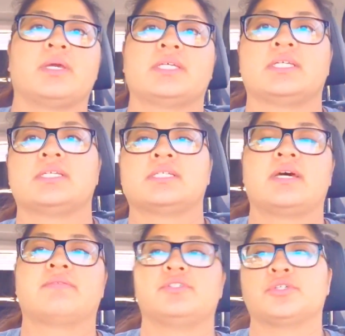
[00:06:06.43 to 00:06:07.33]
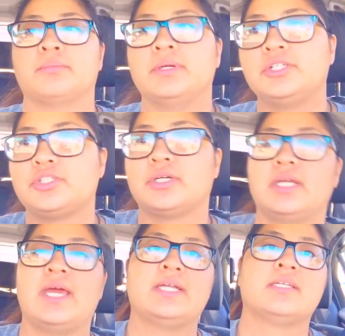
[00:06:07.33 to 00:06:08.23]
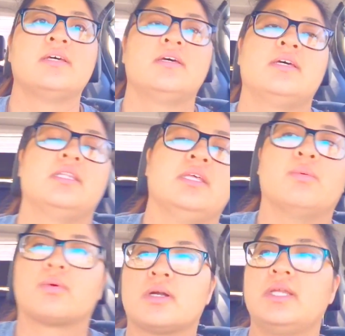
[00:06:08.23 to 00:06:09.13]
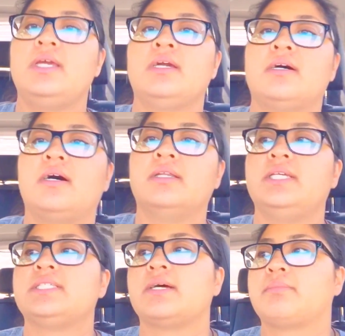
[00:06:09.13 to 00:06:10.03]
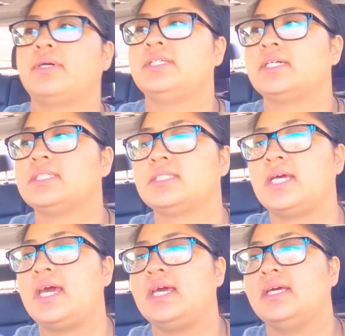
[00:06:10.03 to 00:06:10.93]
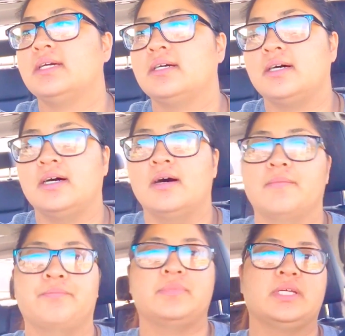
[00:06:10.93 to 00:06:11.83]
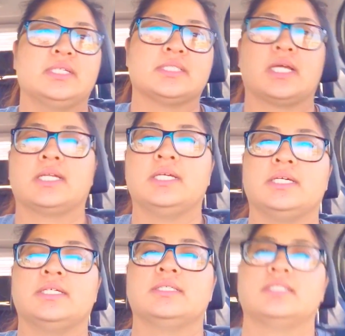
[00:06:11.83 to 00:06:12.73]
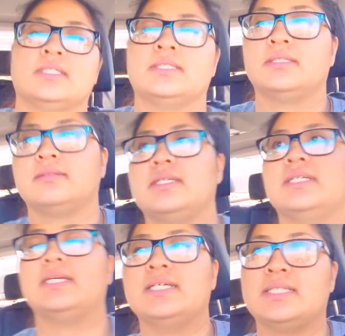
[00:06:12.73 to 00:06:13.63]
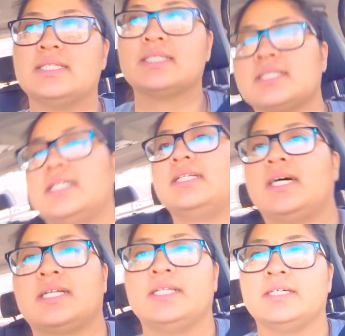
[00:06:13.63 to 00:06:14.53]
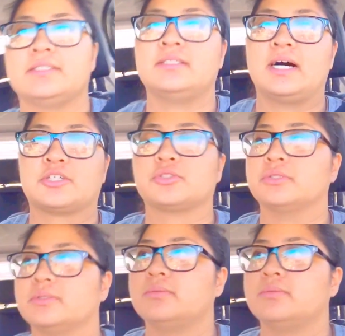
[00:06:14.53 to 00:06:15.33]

because it doesn't have to show a picture and the wording on the temporary does say um, it is not a It, it, this is a not a legal actual